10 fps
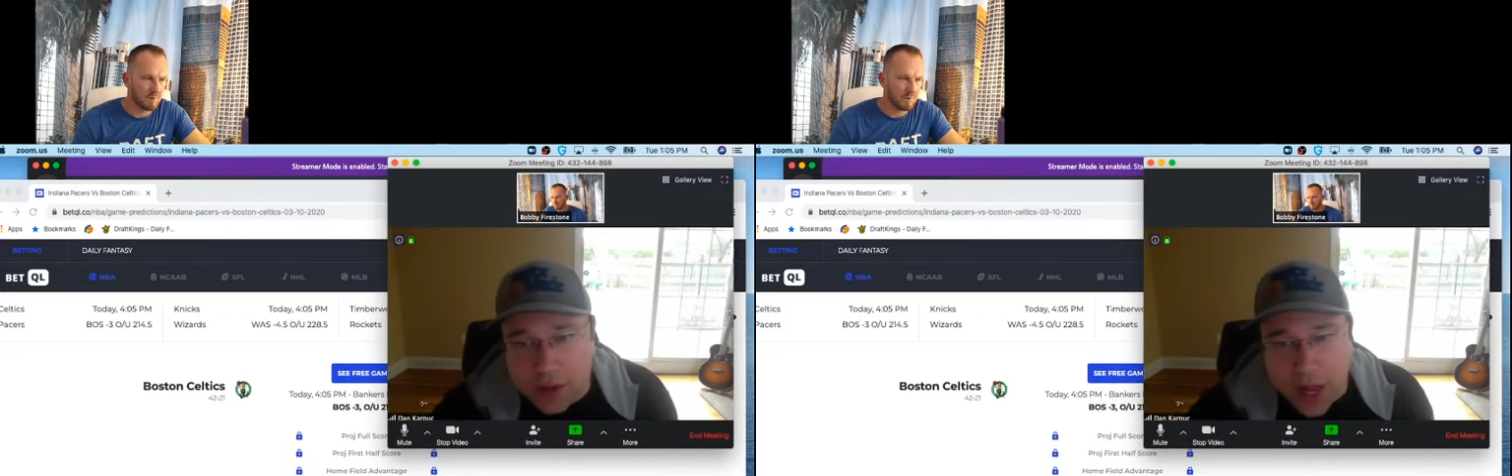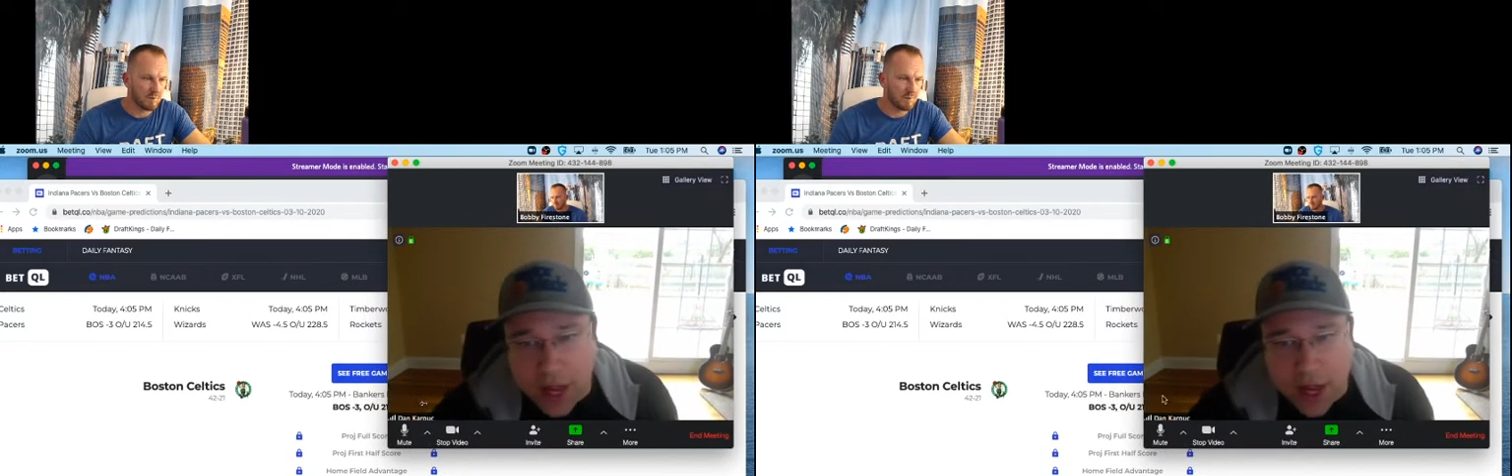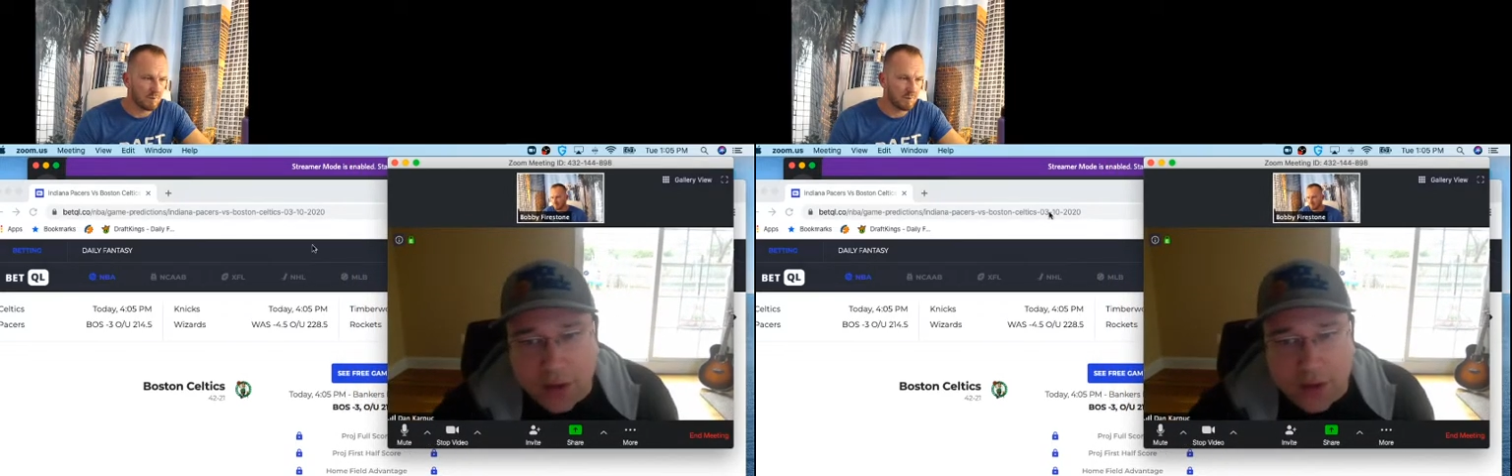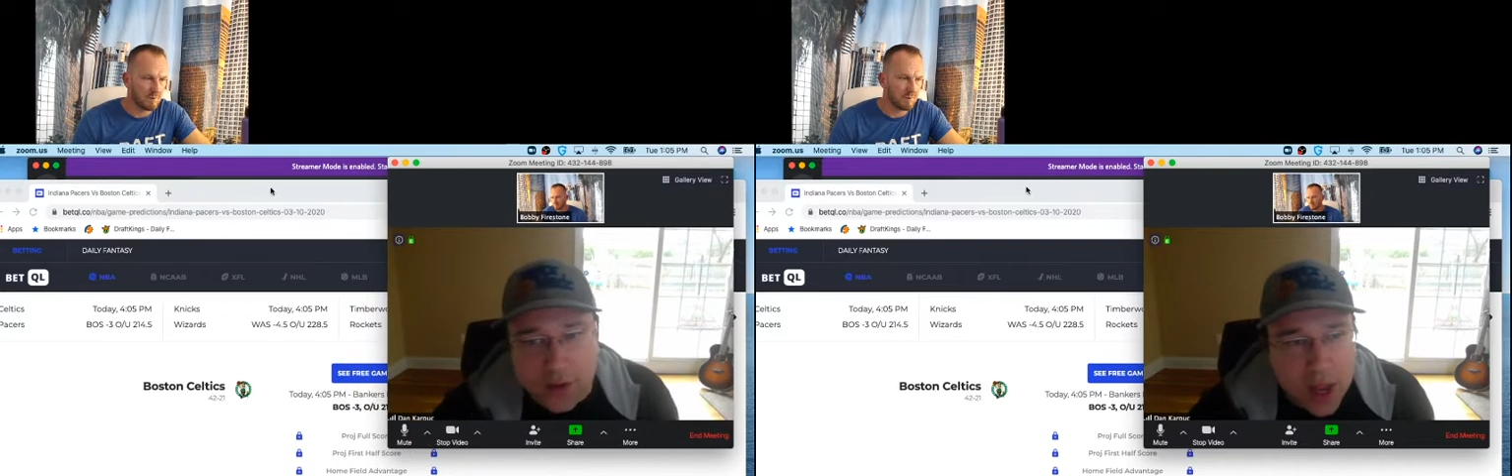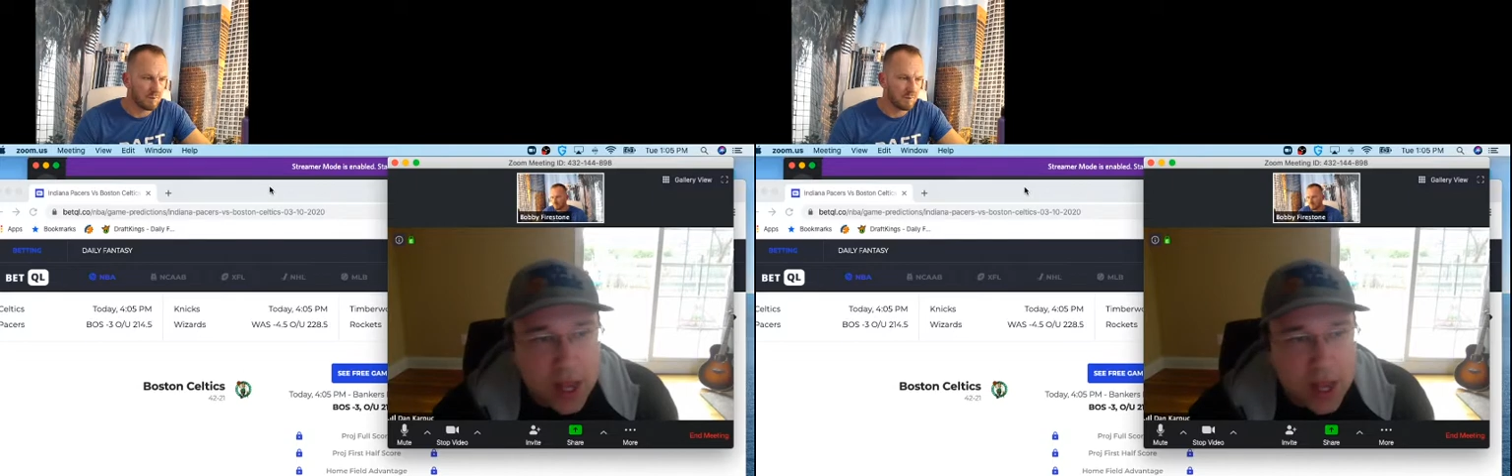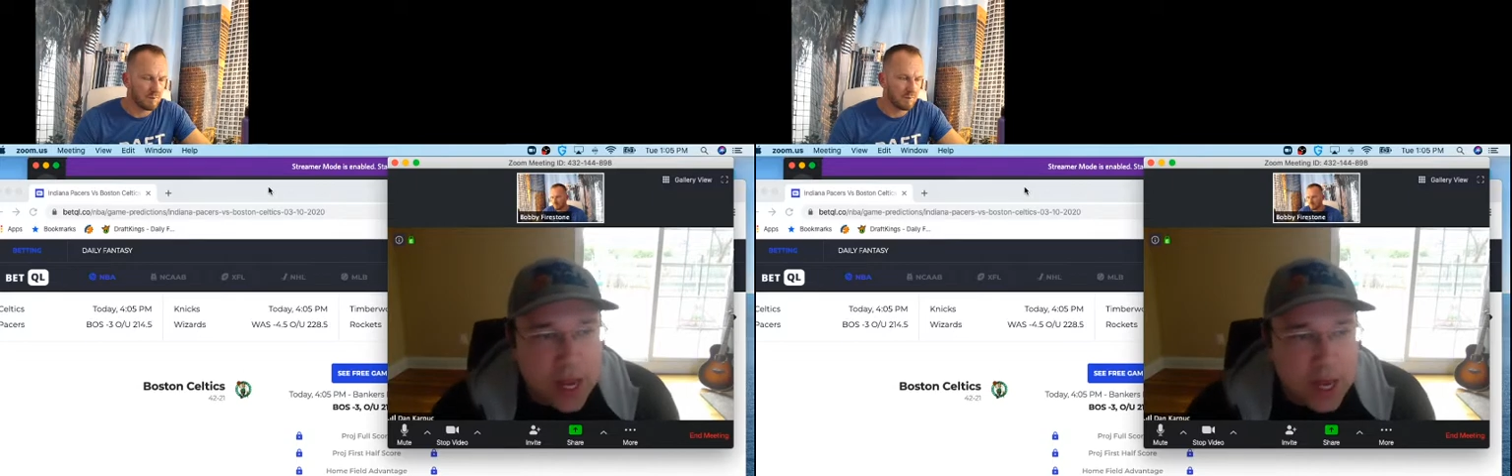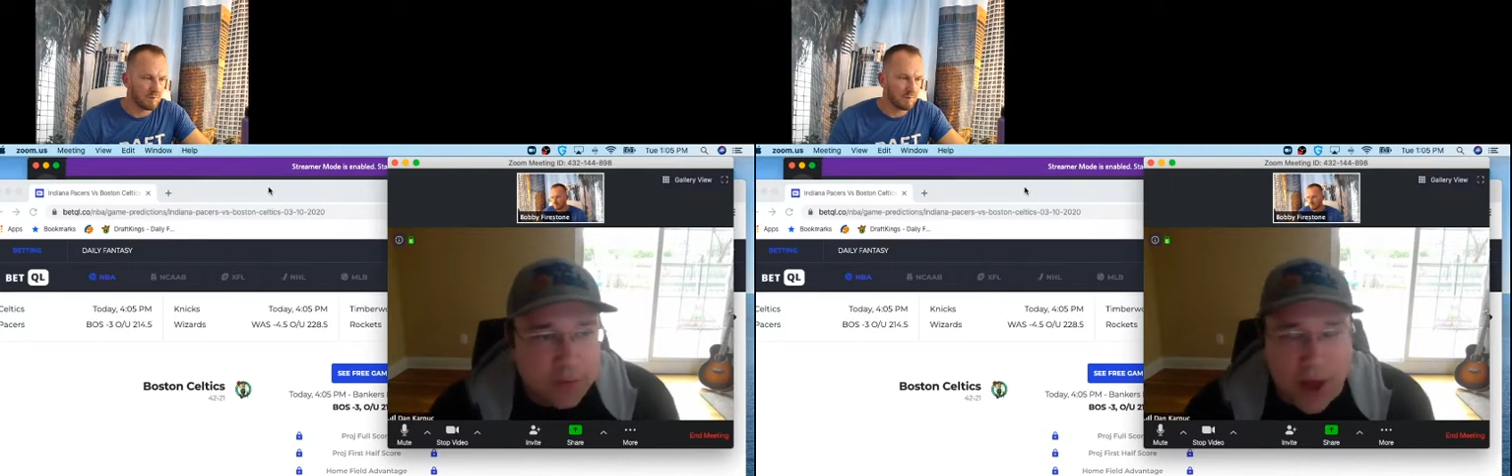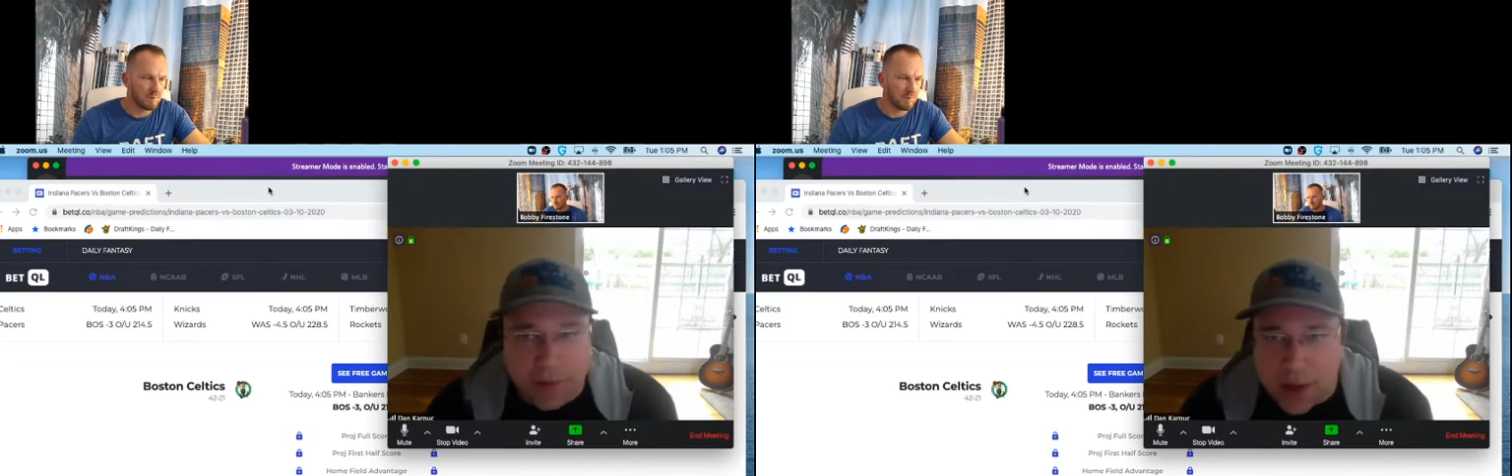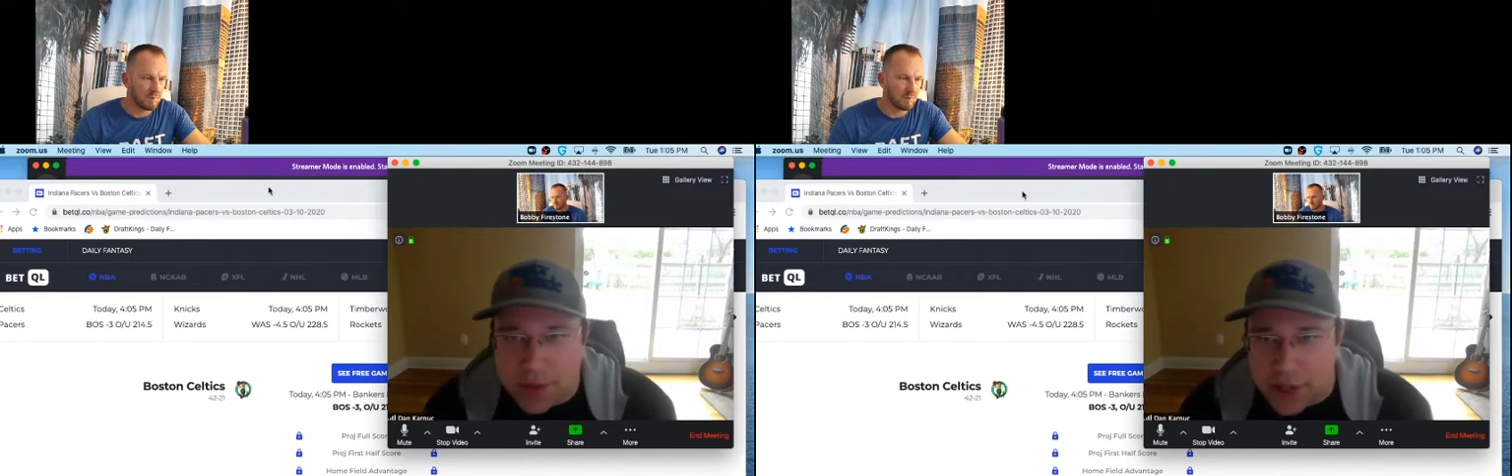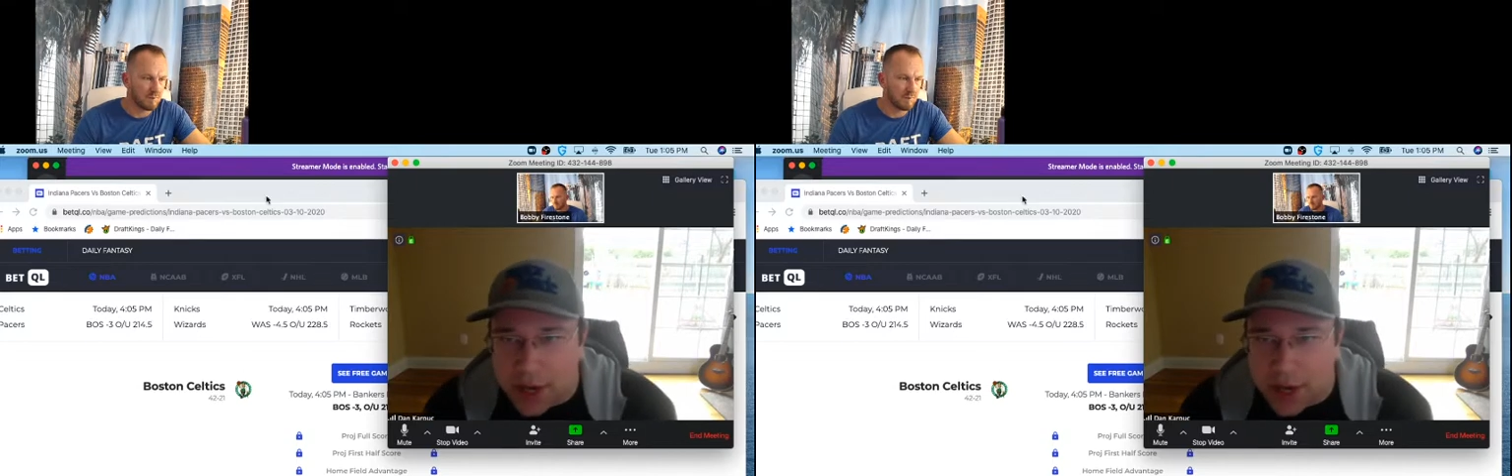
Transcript: last 5 games there.